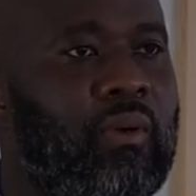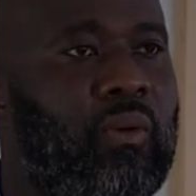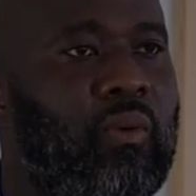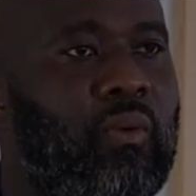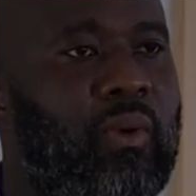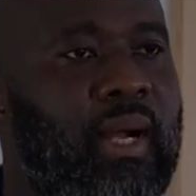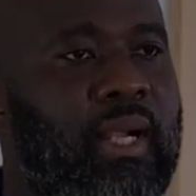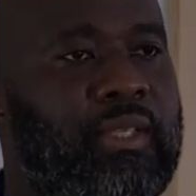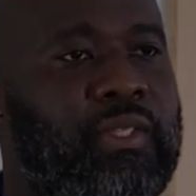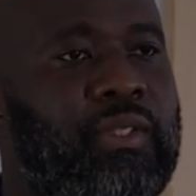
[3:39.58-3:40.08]

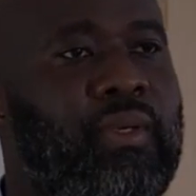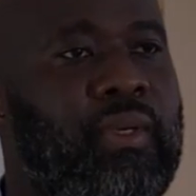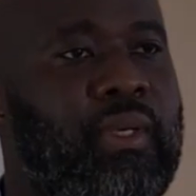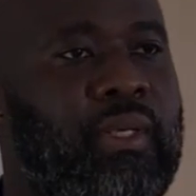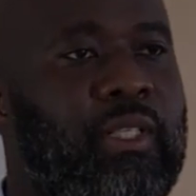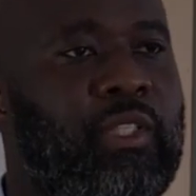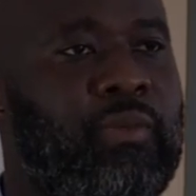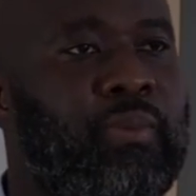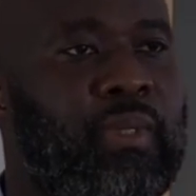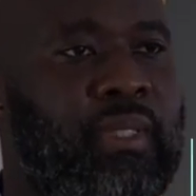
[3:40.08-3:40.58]
Whilst doing
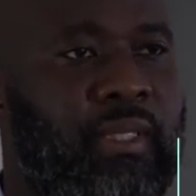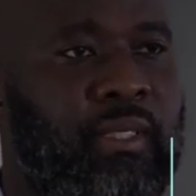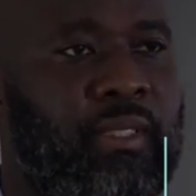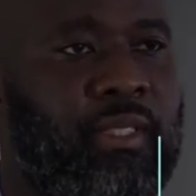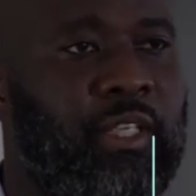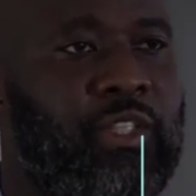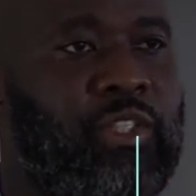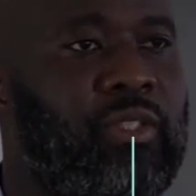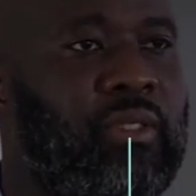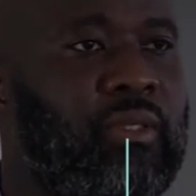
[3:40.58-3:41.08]
this
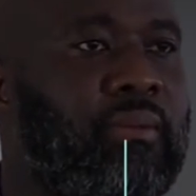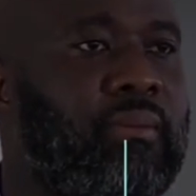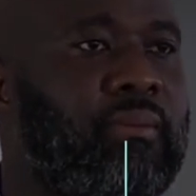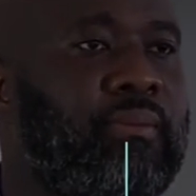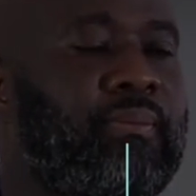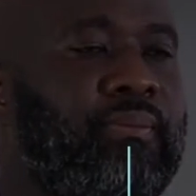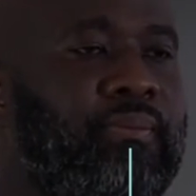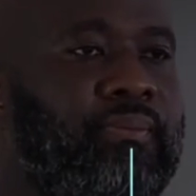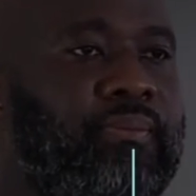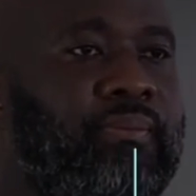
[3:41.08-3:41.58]
presentation,
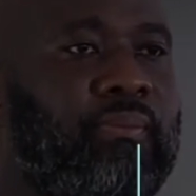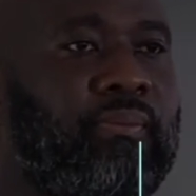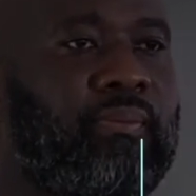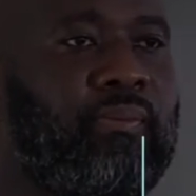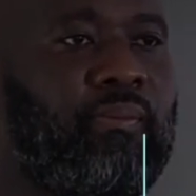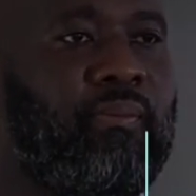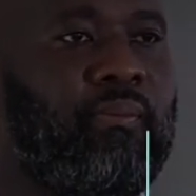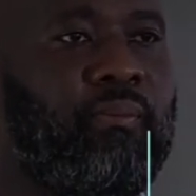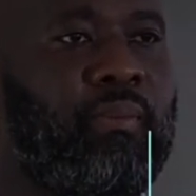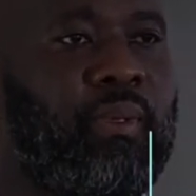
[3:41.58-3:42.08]

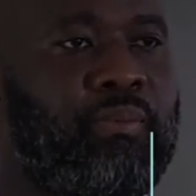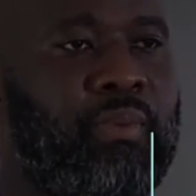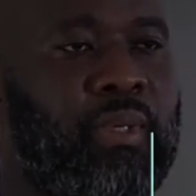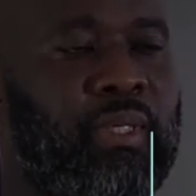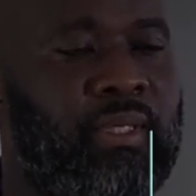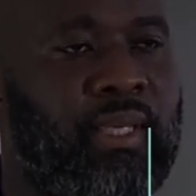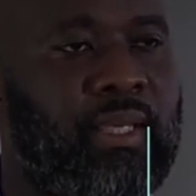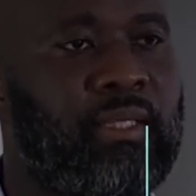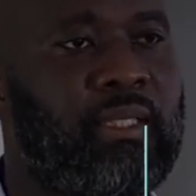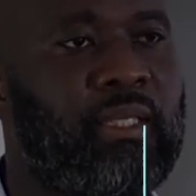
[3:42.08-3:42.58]
be
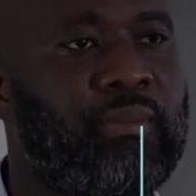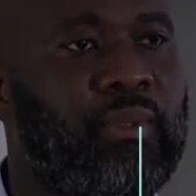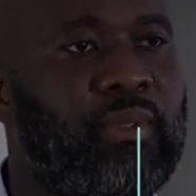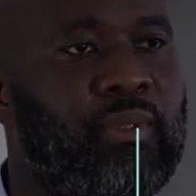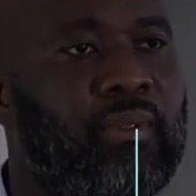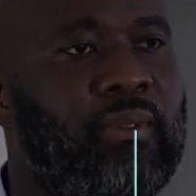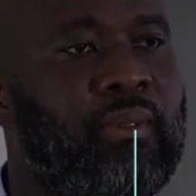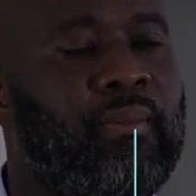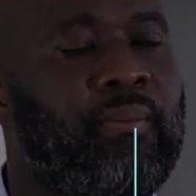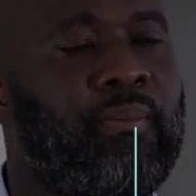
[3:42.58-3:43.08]

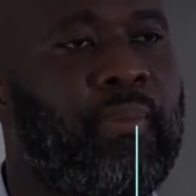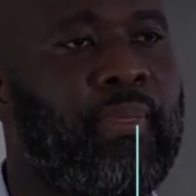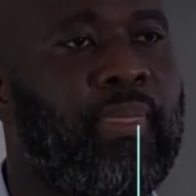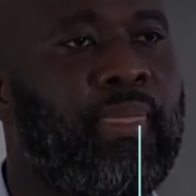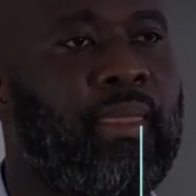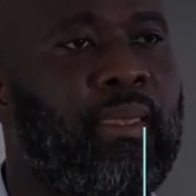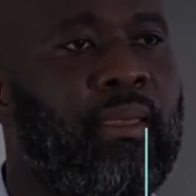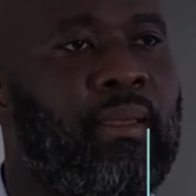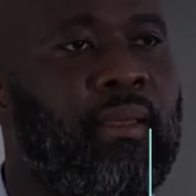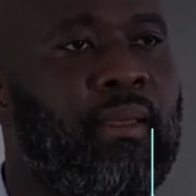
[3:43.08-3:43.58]
presentable
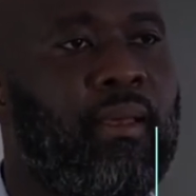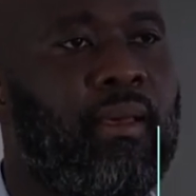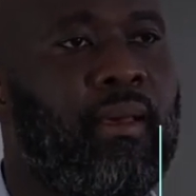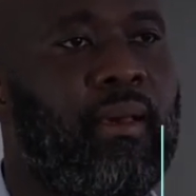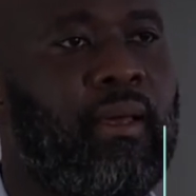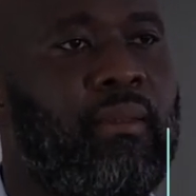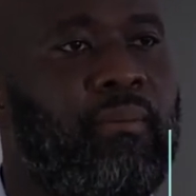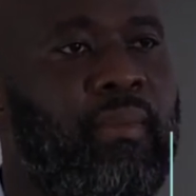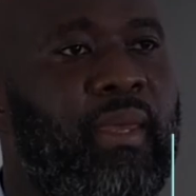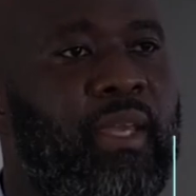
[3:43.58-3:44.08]

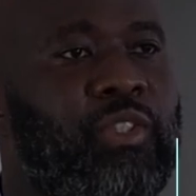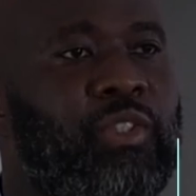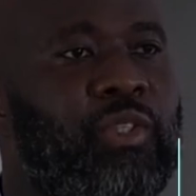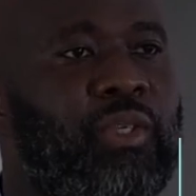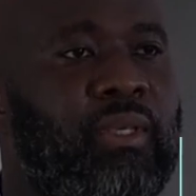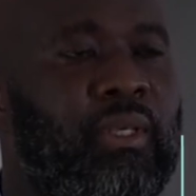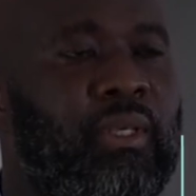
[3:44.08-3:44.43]
and make sure